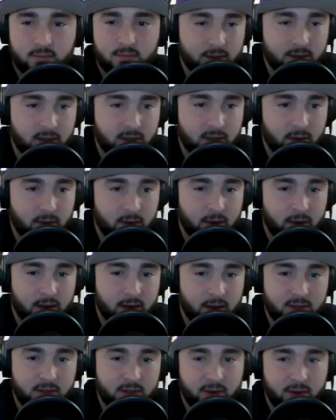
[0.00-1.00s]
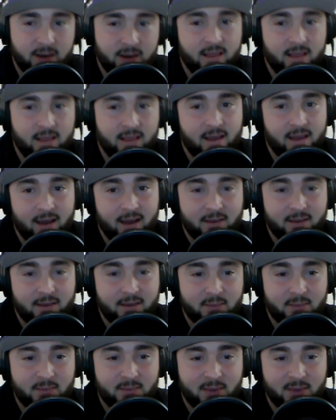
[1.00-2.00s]
so tune into that
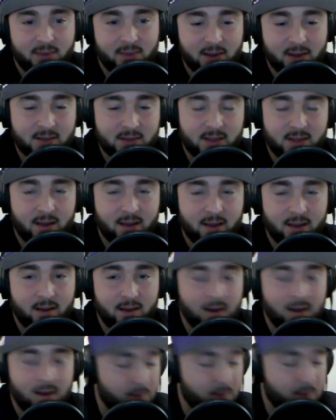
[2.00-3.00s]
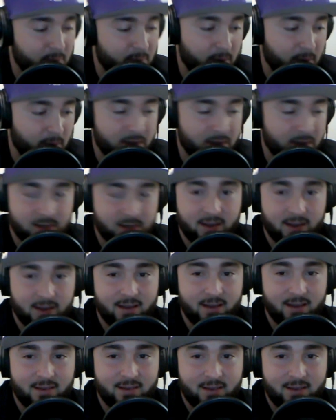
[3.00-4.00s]
because I'm gonna be watching
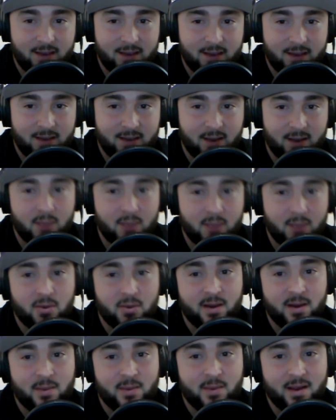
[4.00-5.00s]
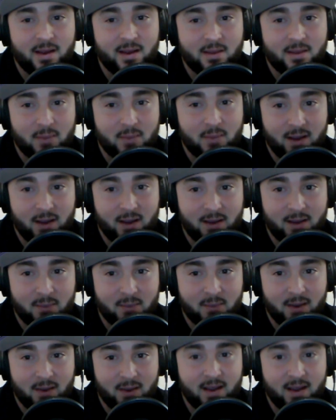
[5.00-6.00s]
that. Upgraded my
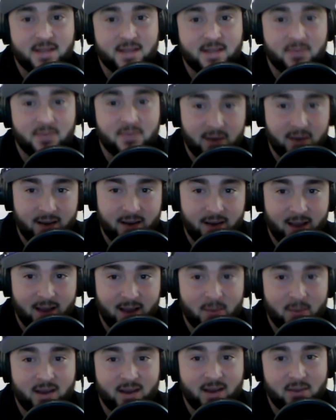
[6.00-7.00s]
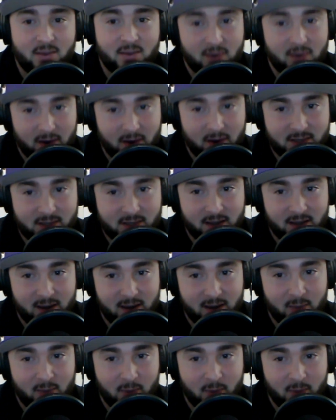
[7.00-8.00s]
Xfinity, got my DVR set
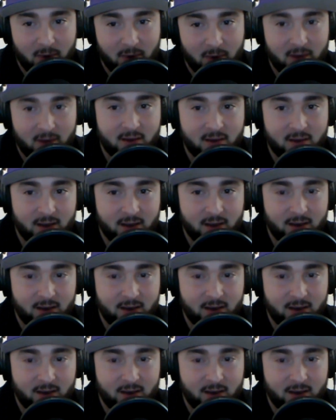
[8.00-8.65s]
up. We're all good.